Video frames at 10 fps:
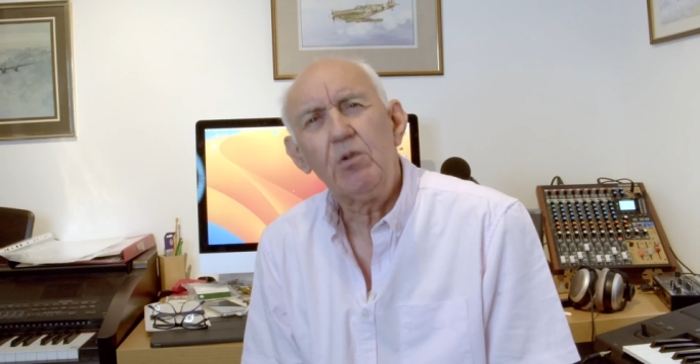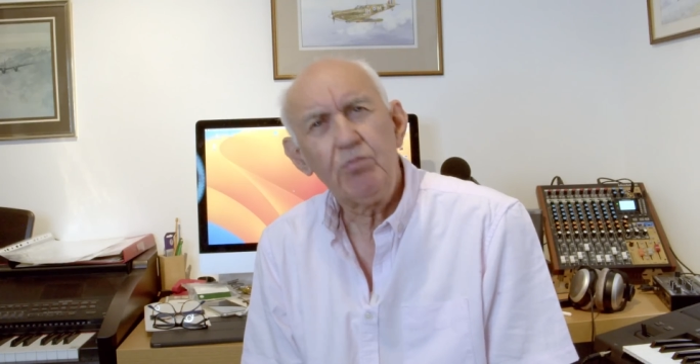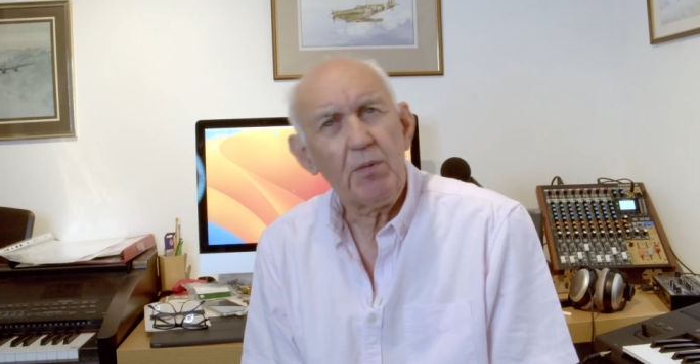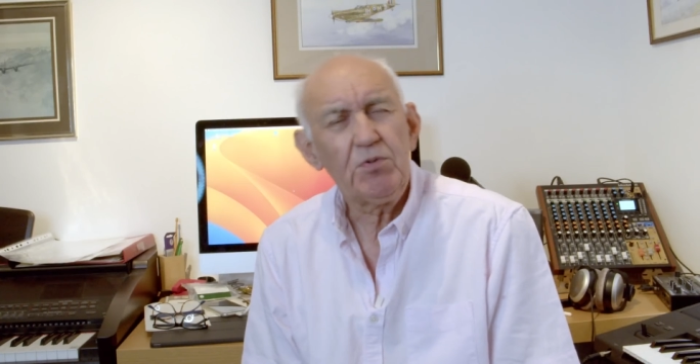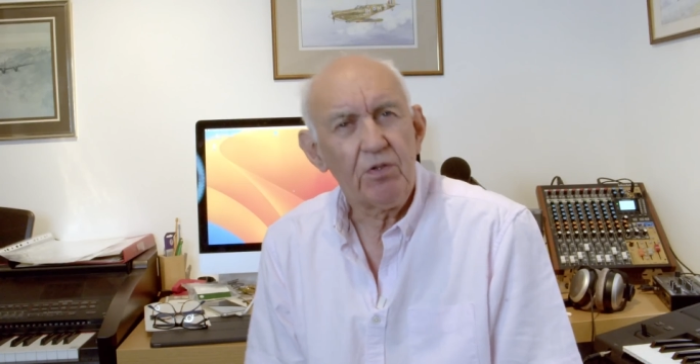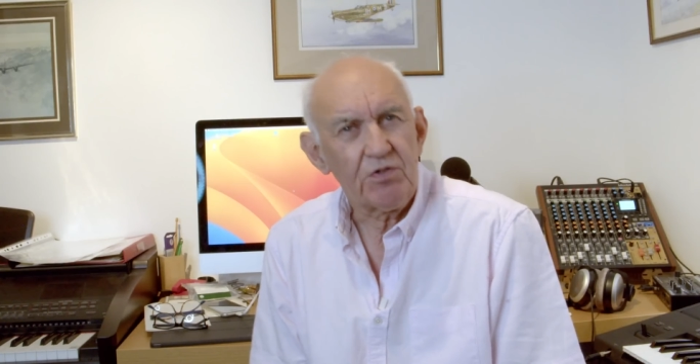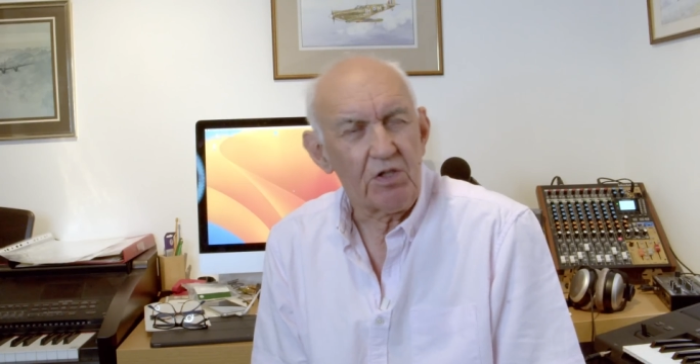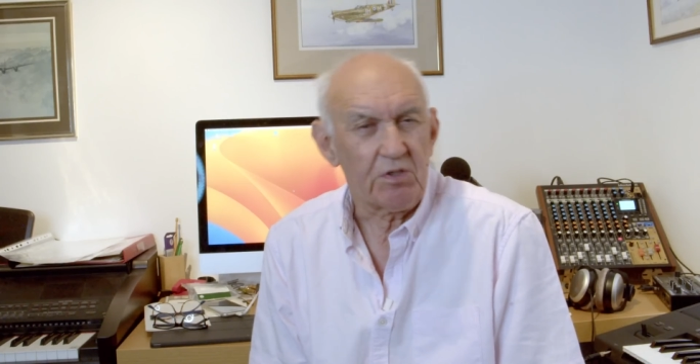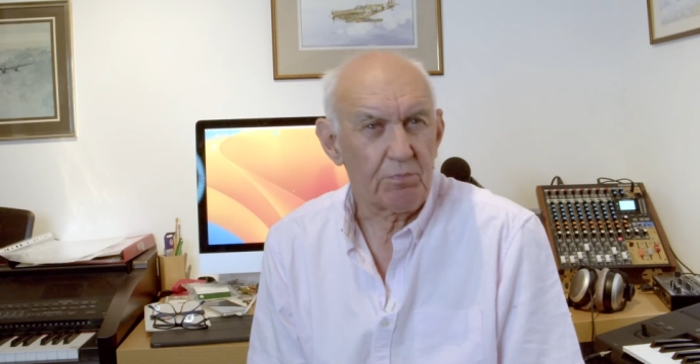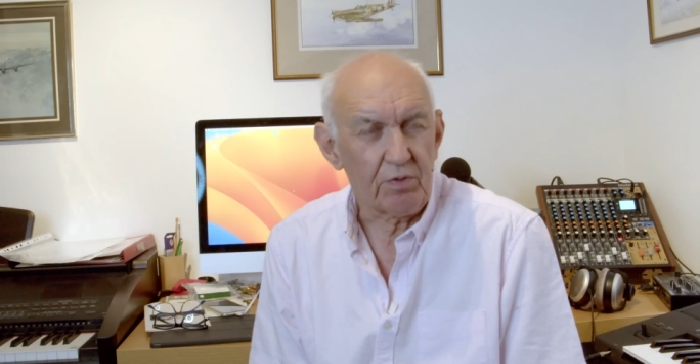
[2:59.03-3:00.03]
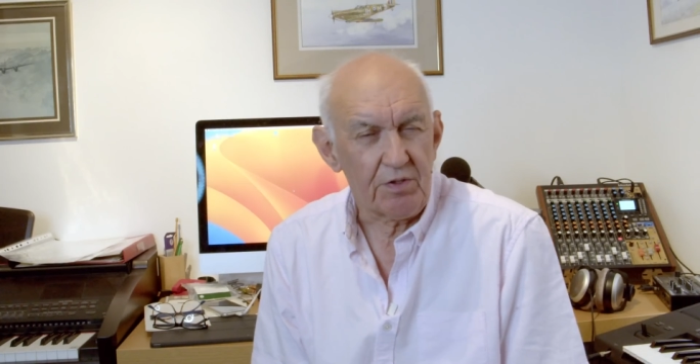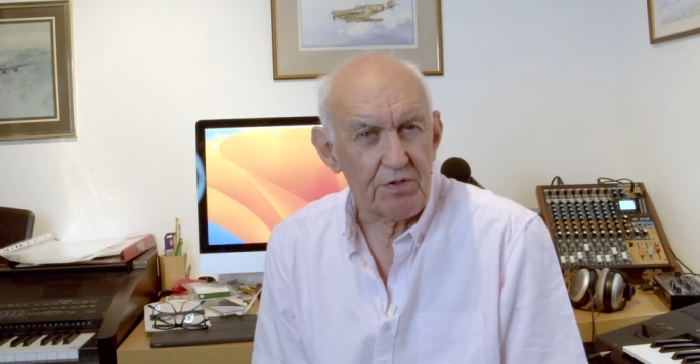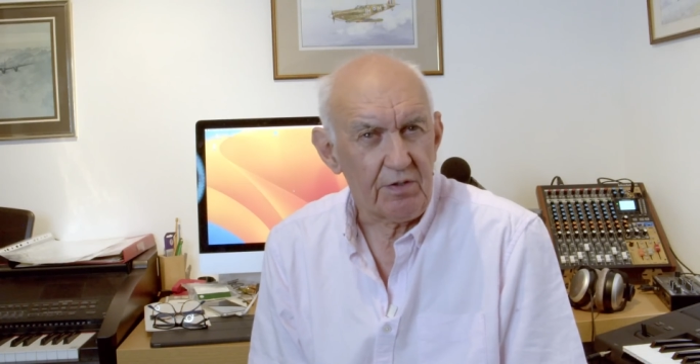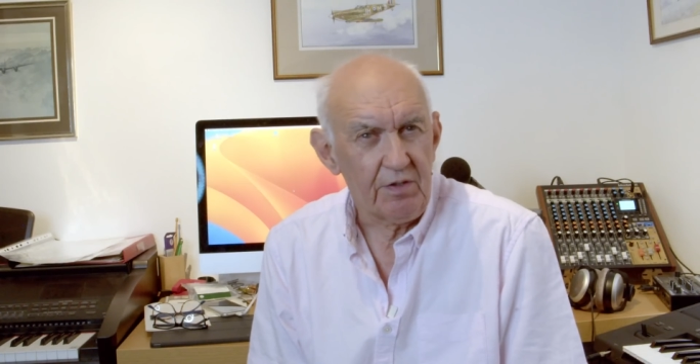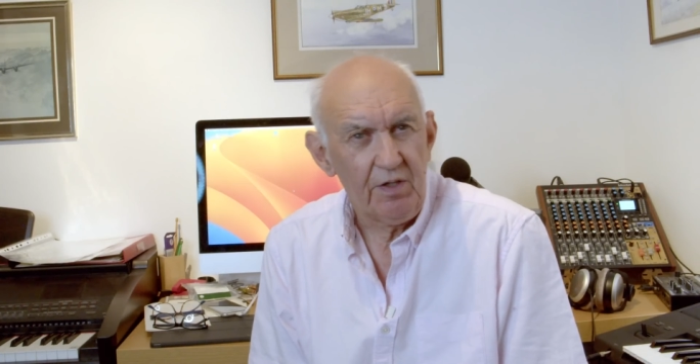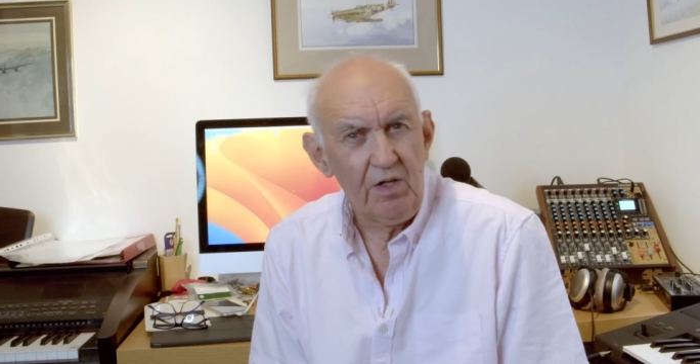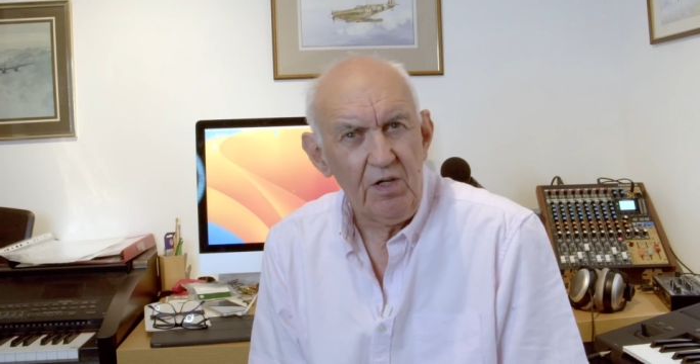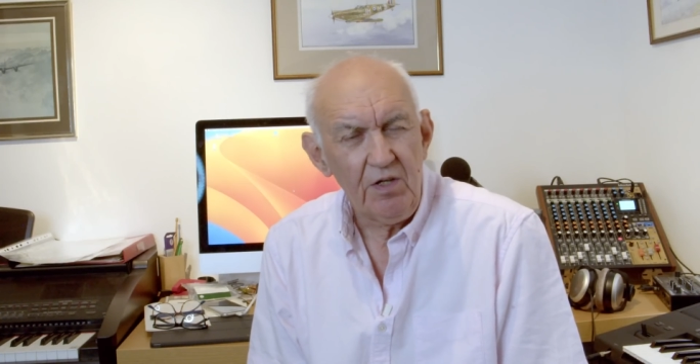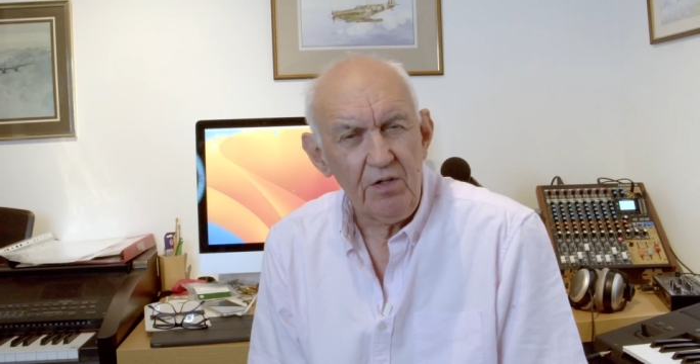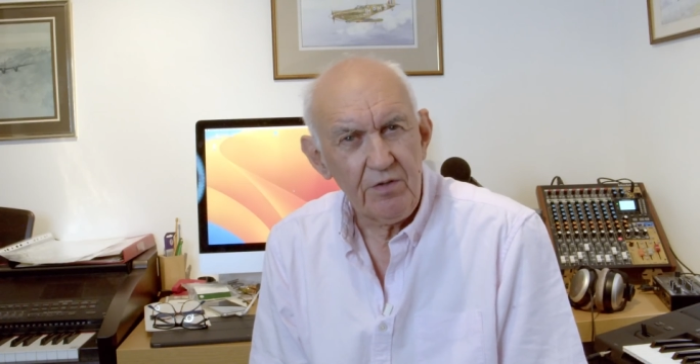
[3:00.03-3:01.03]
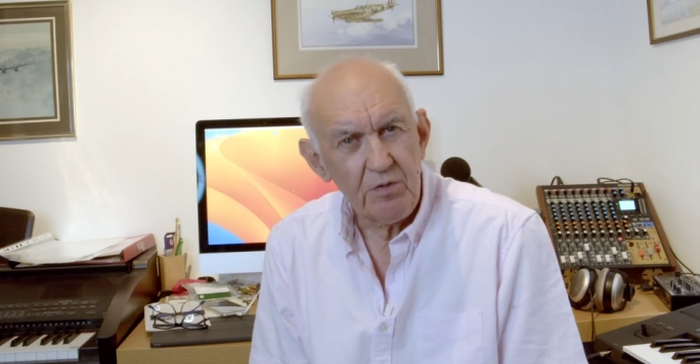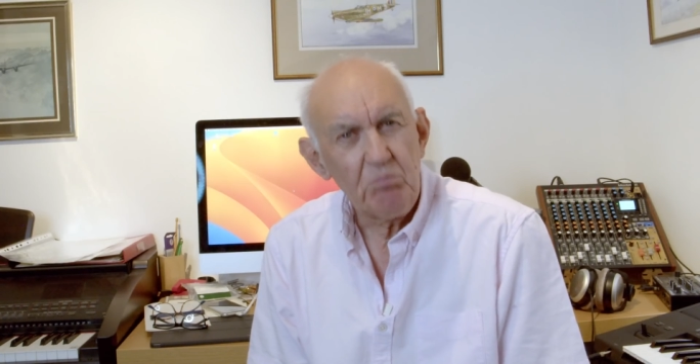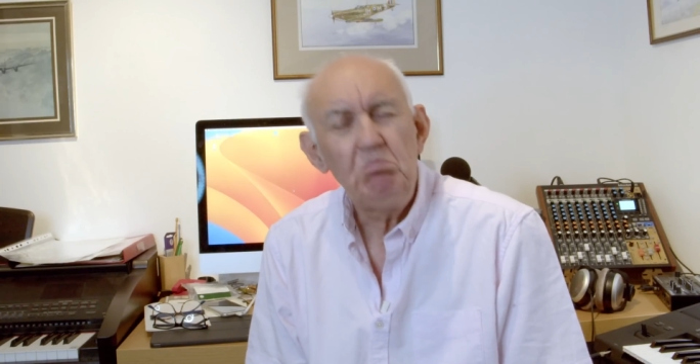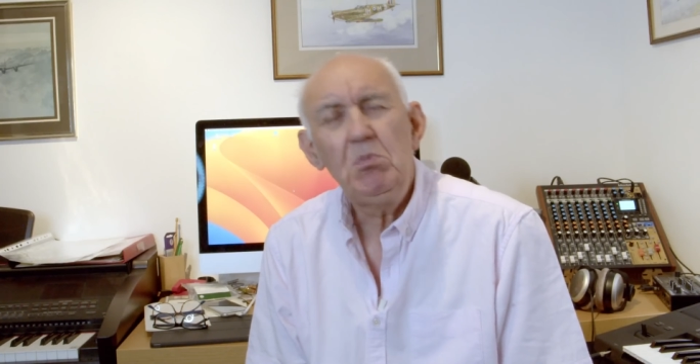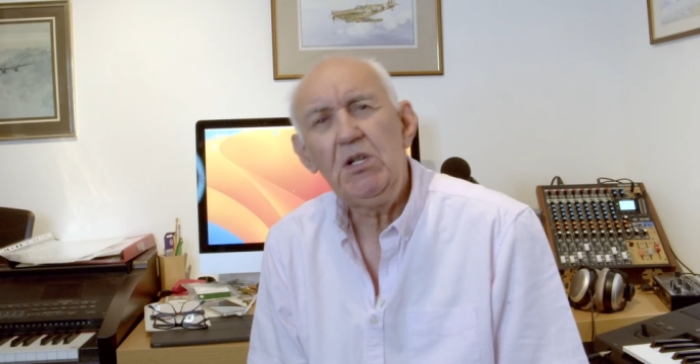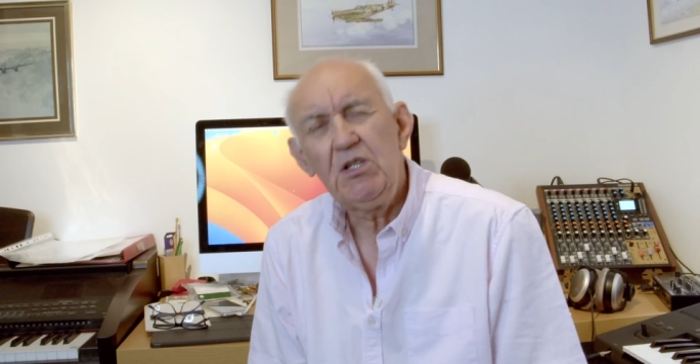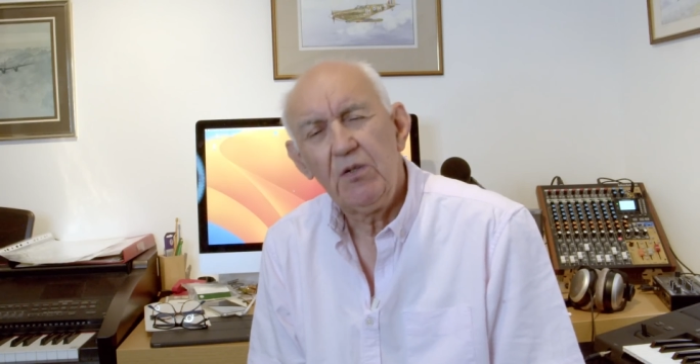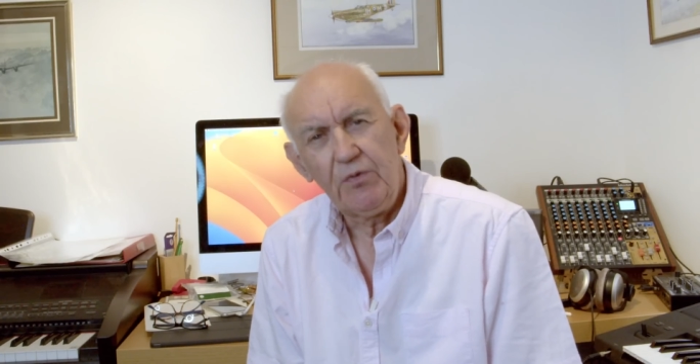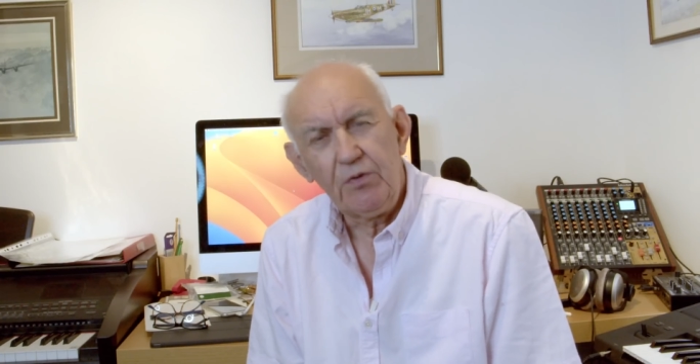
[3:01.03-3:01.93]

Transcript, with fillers: or perhaps not so surprising, that many of